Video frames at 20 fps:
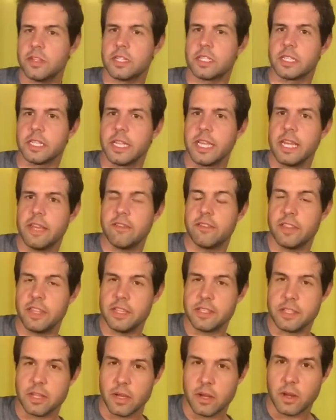Leave
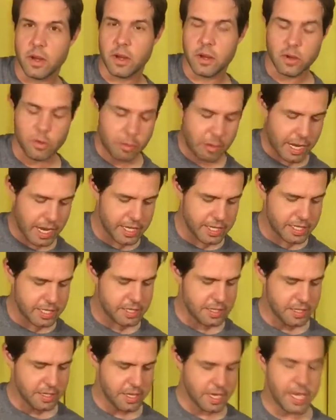this on
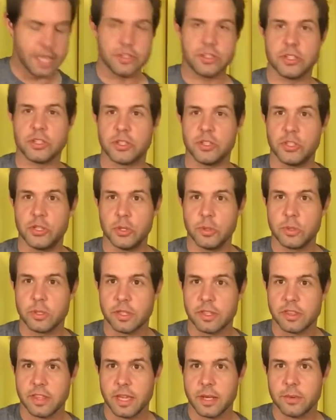autopilot and just do
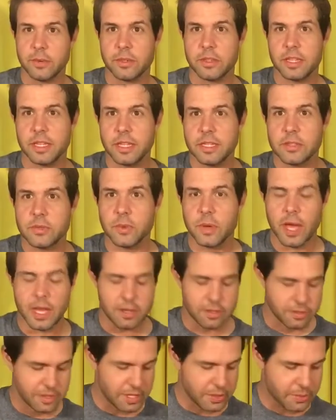the thing with this. I
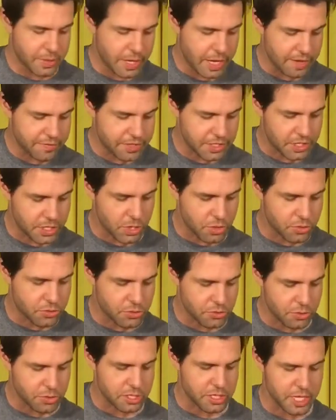don't think we have to go
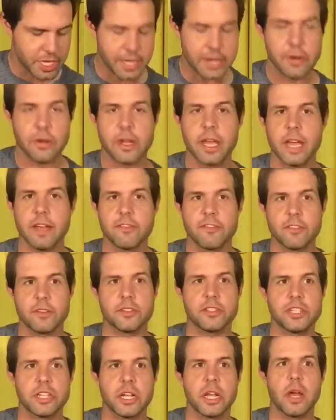through it like, okay,
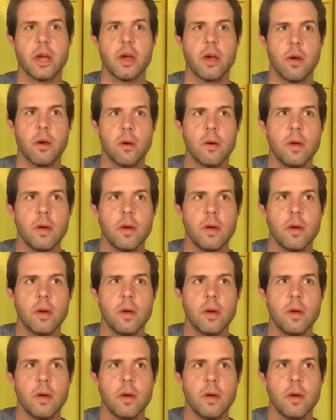first you go,